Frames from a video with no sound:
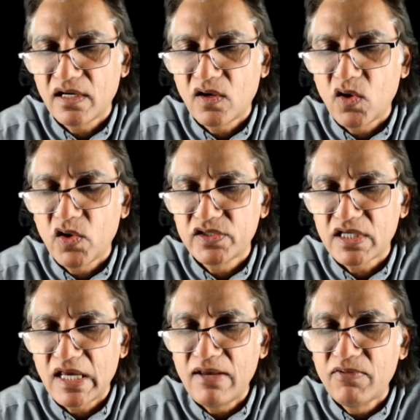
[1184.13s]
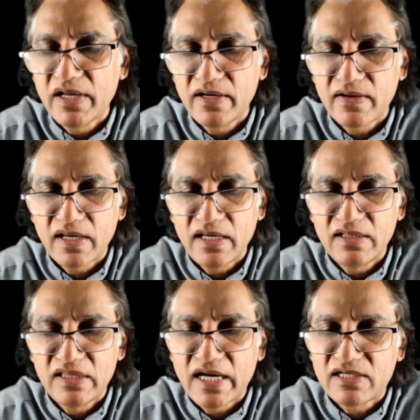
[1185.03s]
God even
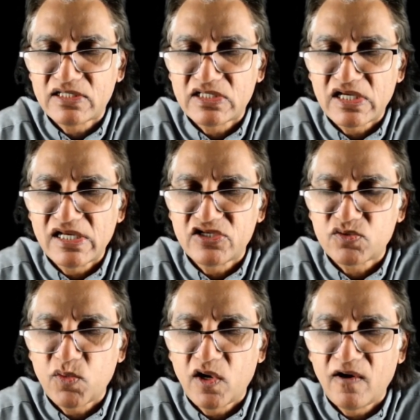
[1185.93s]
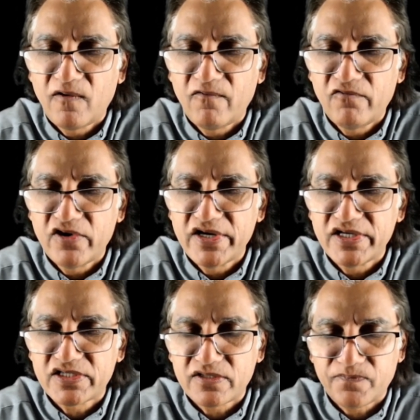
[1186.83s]
in that still small
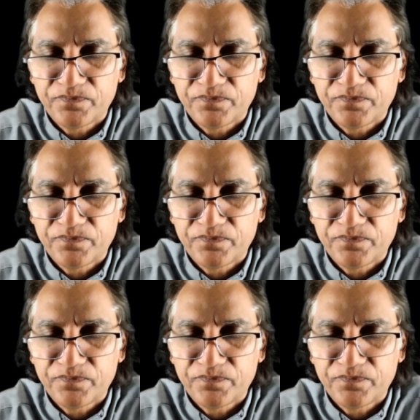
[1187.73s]
voice.